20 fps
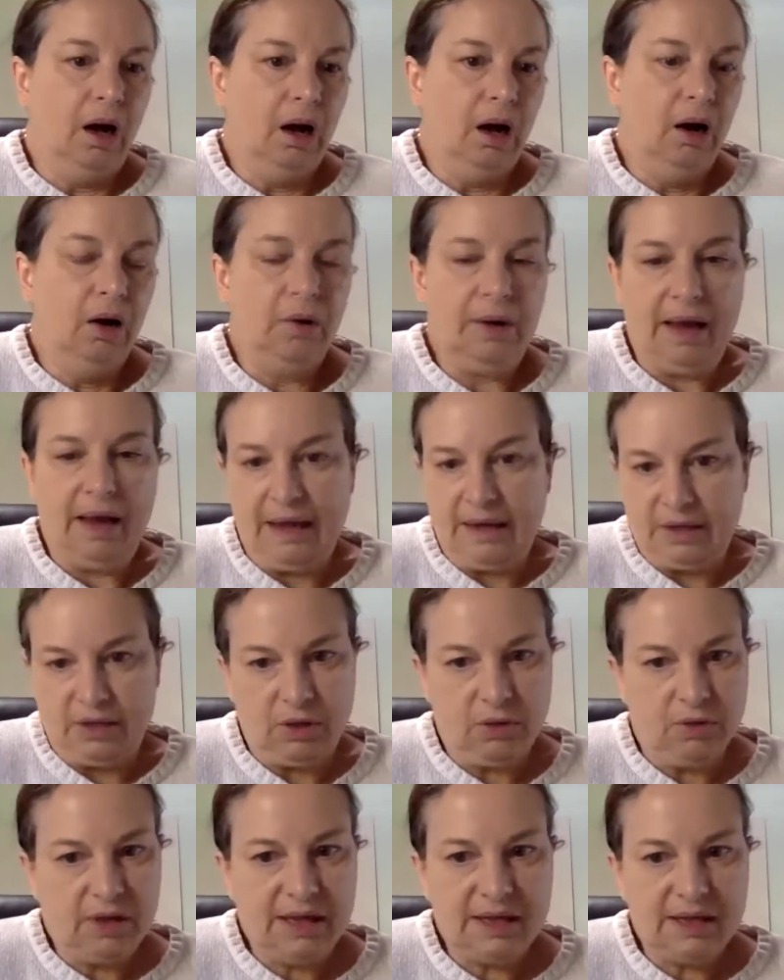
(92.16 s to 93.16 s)
Okay,
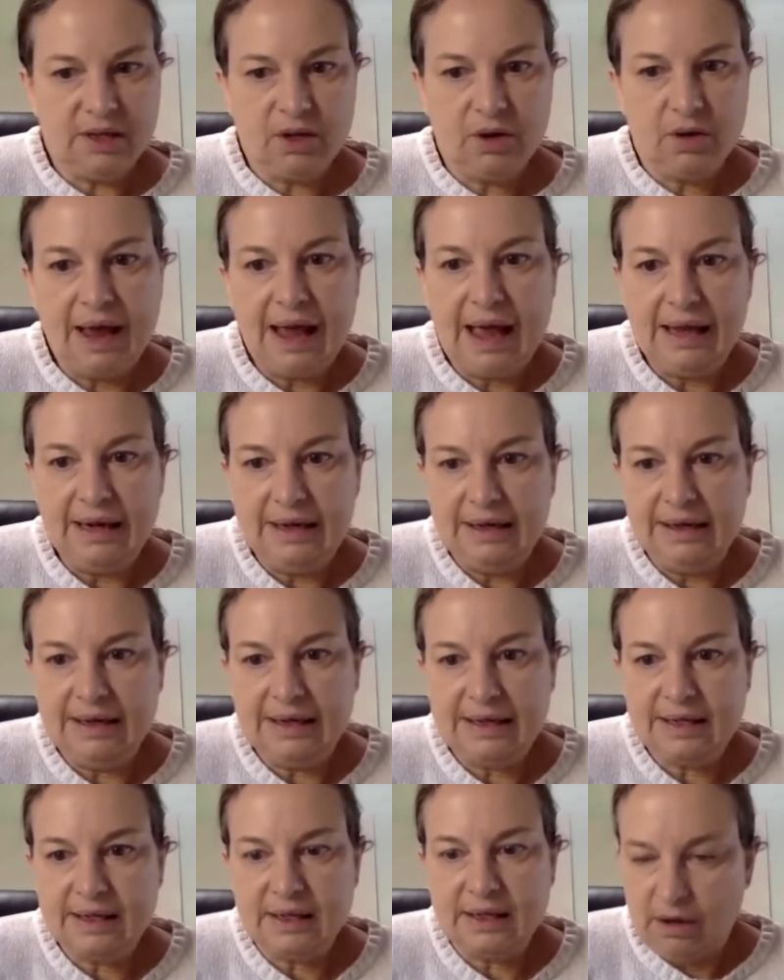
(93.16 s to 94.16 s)
so let's go ahead and
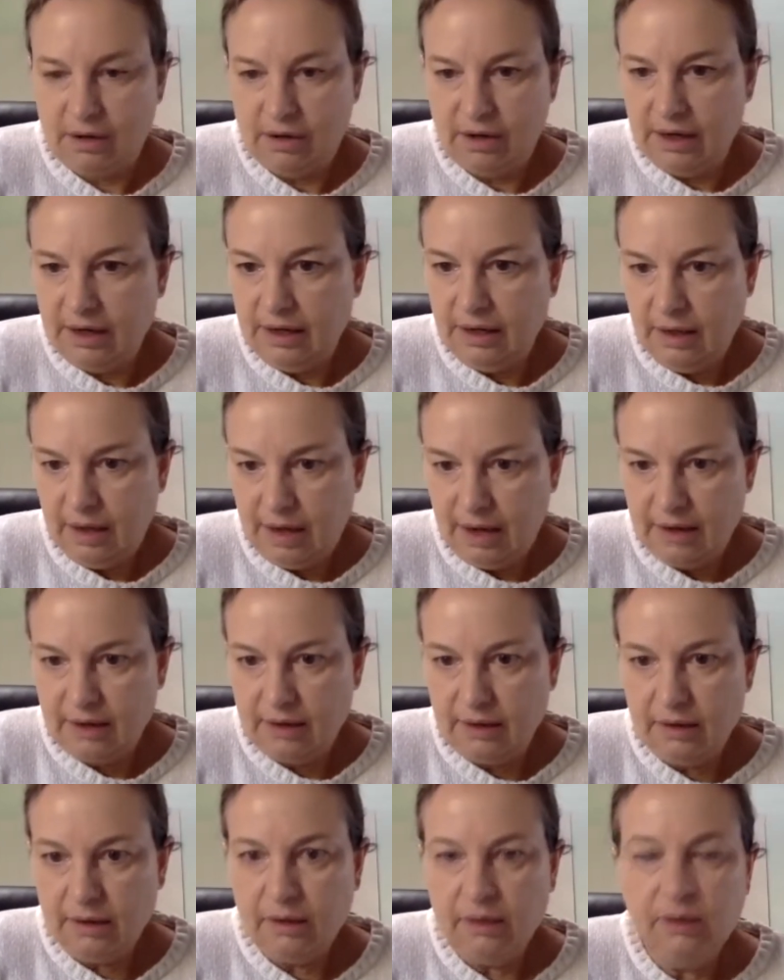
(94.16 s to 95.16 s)
get started
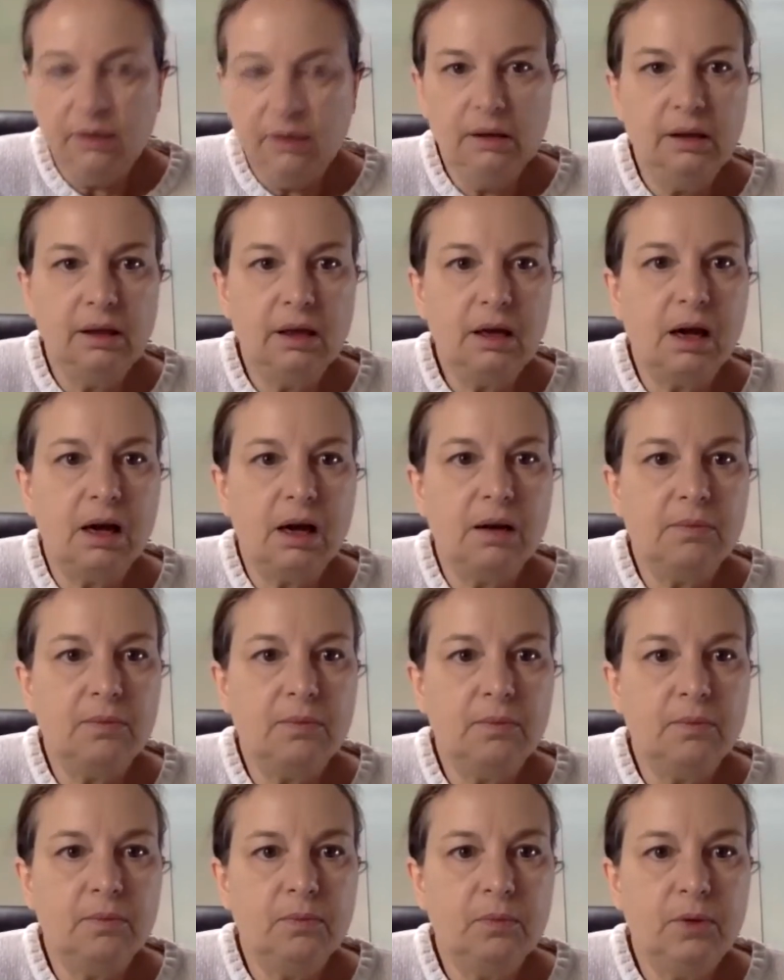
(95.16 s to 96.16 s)
and
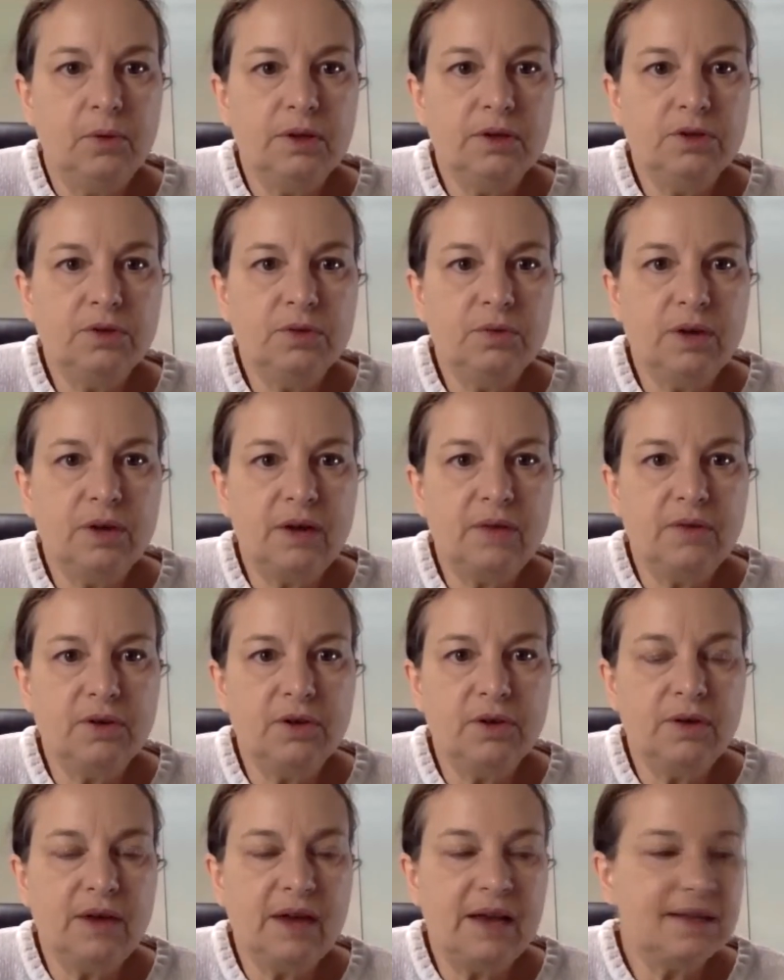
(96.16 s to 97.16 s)
we can do whatever
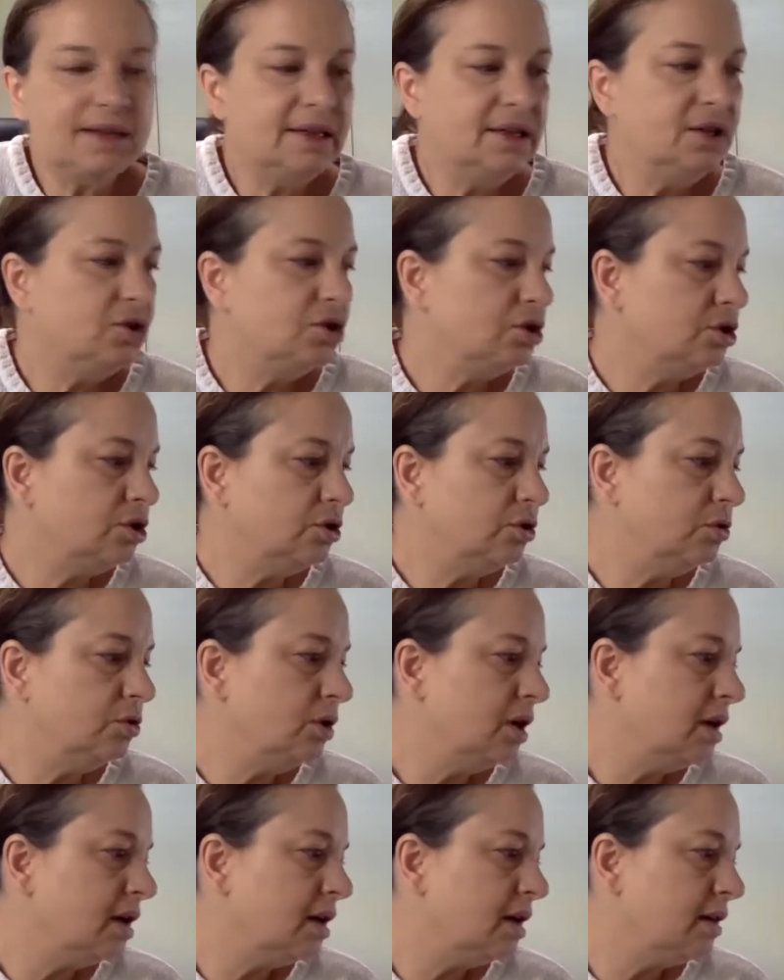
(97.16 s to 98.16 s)
you guys need to do.
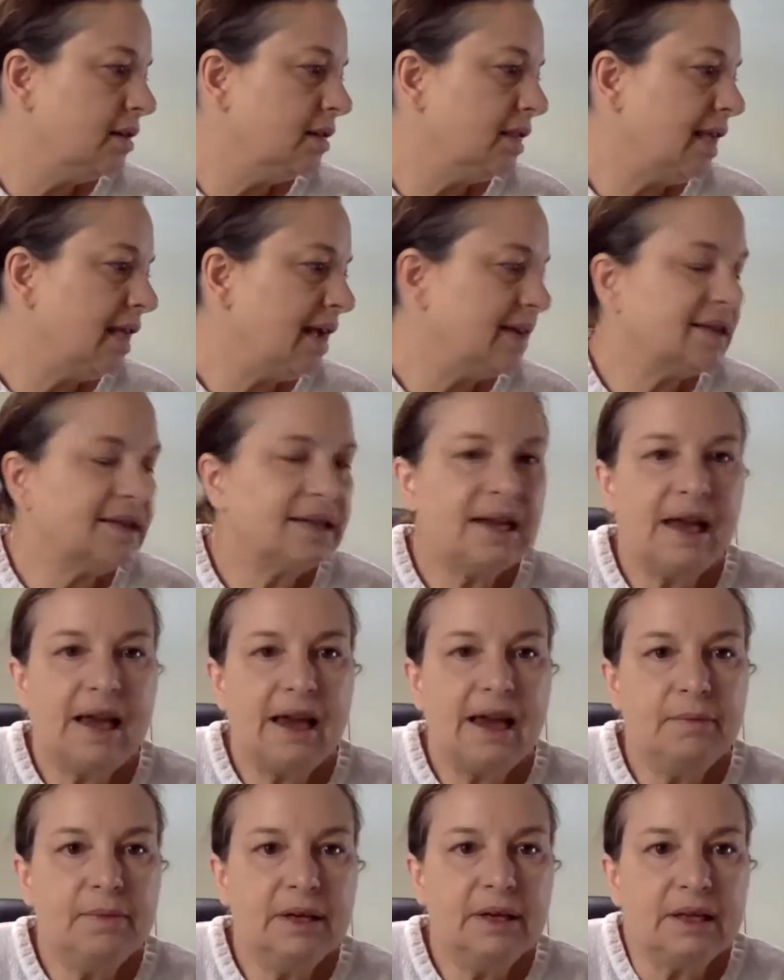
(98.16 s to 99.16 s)
Last
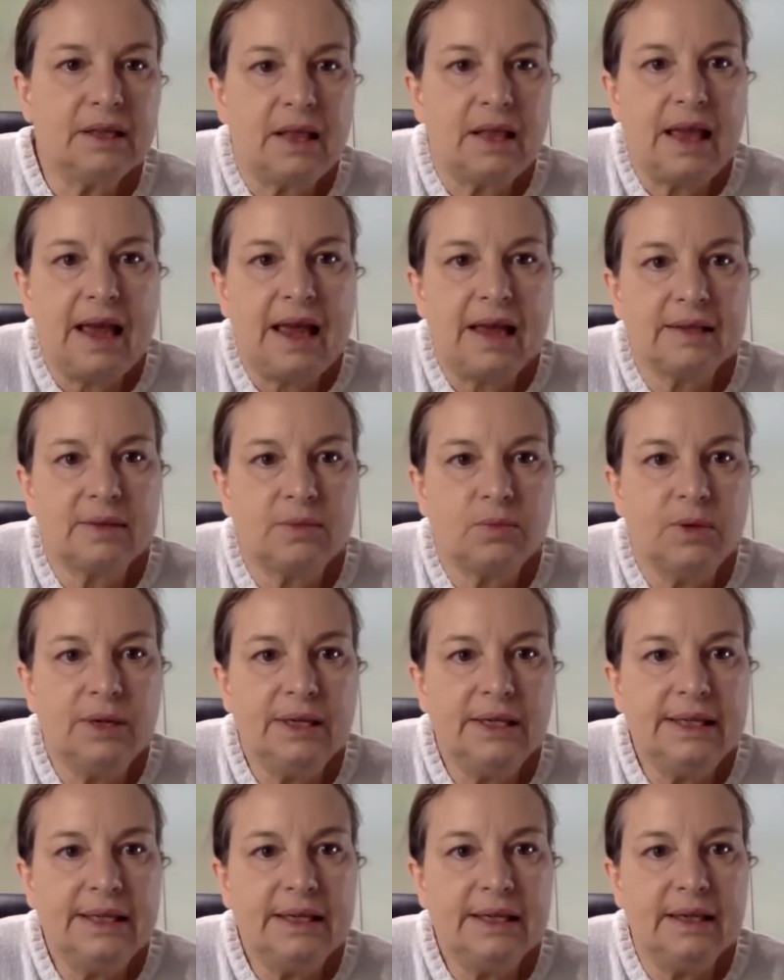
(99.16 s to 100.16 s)
time in class,
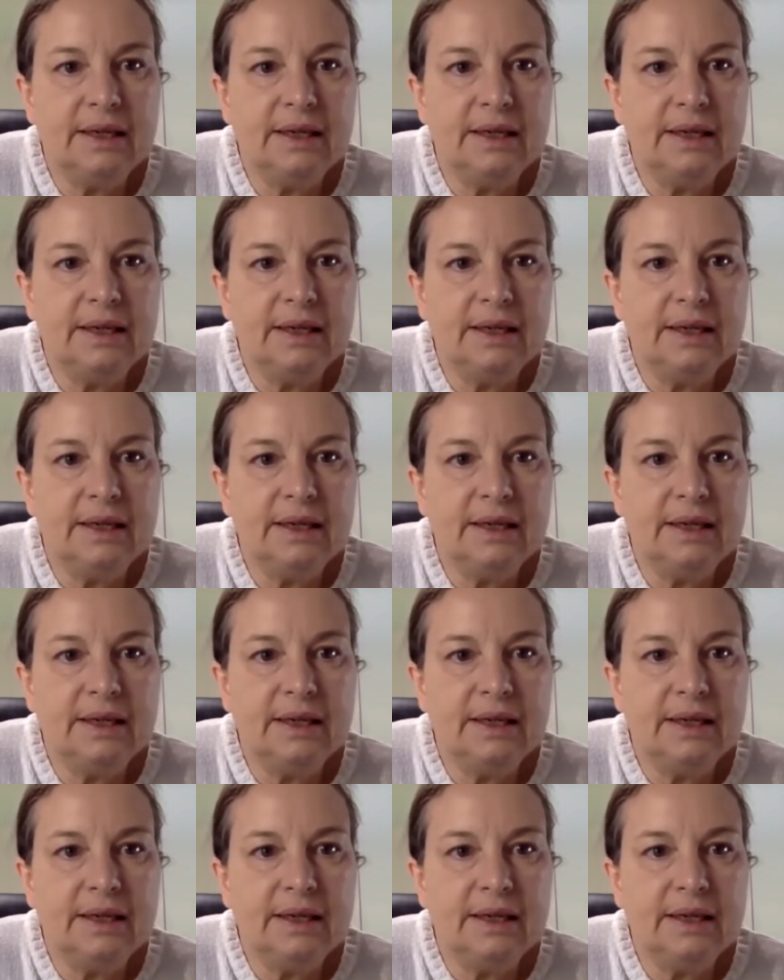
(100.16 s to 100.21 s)
we